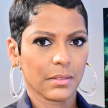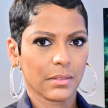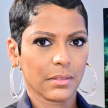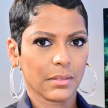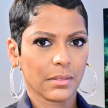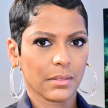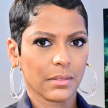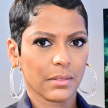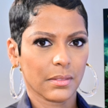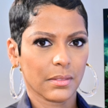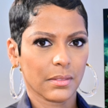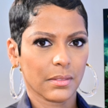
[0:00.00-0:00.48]

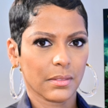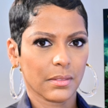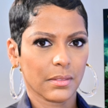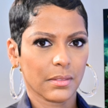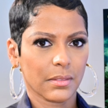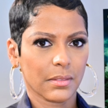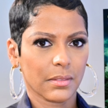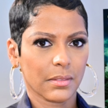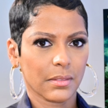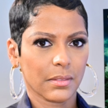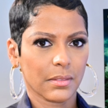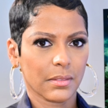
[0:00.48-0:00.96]

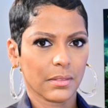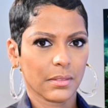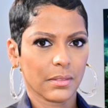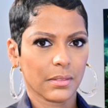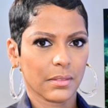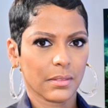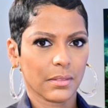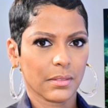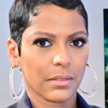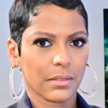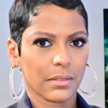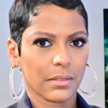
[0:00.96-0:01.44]

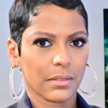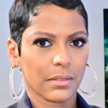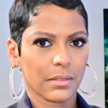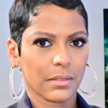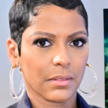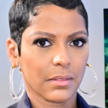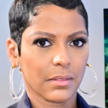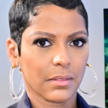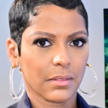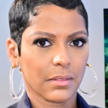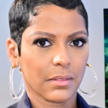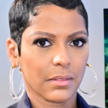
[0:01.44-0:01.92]

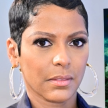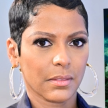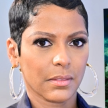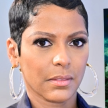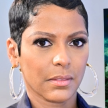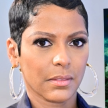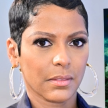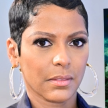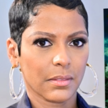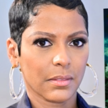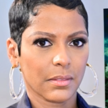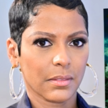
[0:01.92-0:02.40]

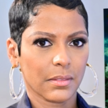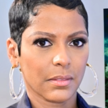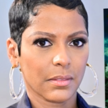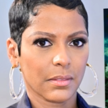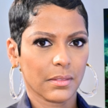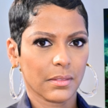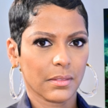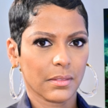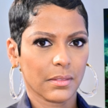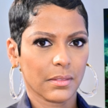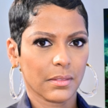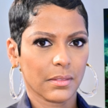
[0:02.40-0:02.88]

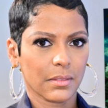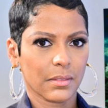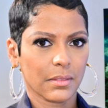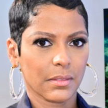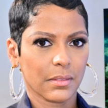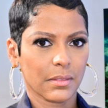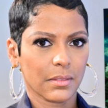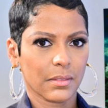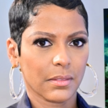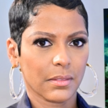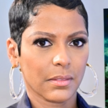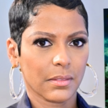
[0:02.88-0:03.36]

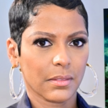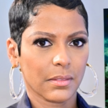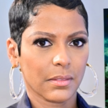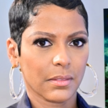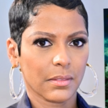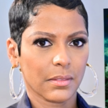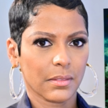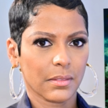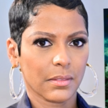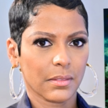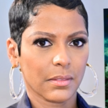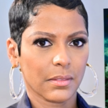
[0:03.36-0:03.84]

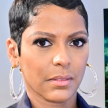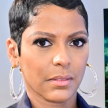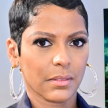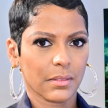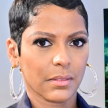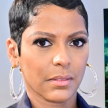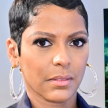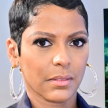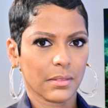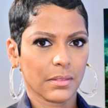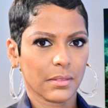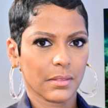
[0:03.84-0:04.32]

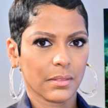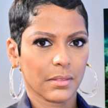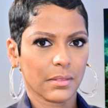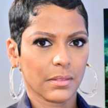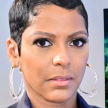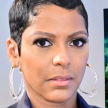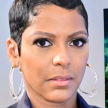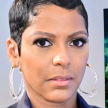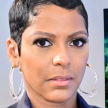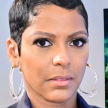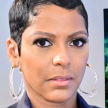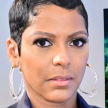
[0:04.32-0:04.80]

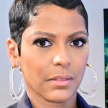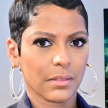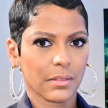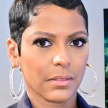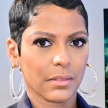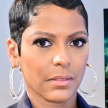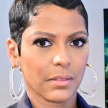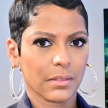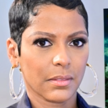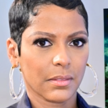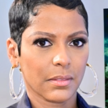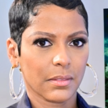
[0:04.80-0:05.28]

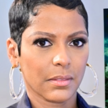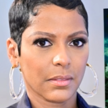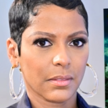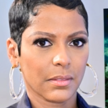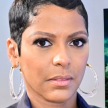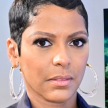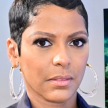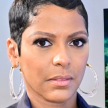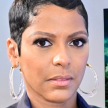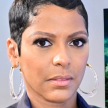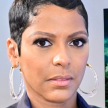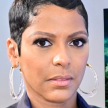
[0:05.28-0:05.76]

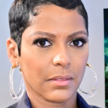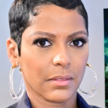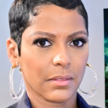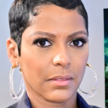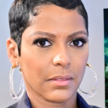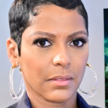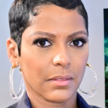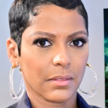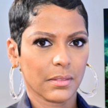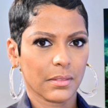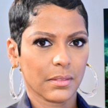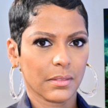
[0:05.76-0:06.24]

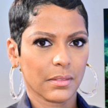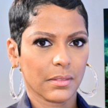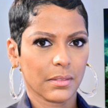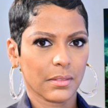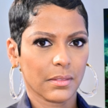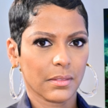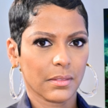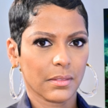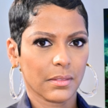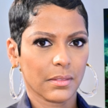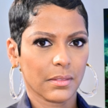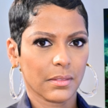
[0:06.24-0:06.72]

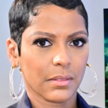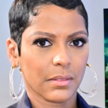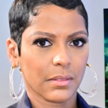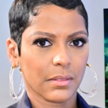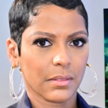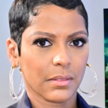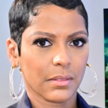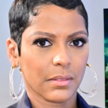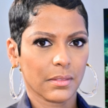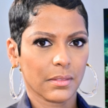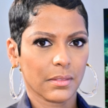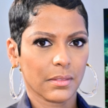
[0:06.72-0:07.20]

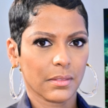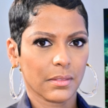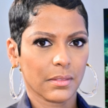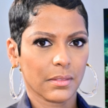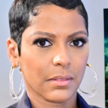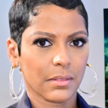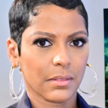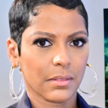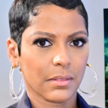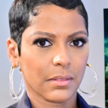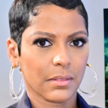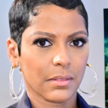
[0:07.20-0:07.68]

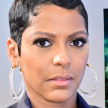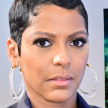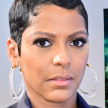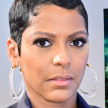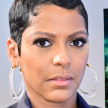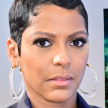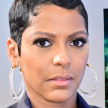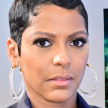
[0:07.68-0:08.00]
(no lip movement)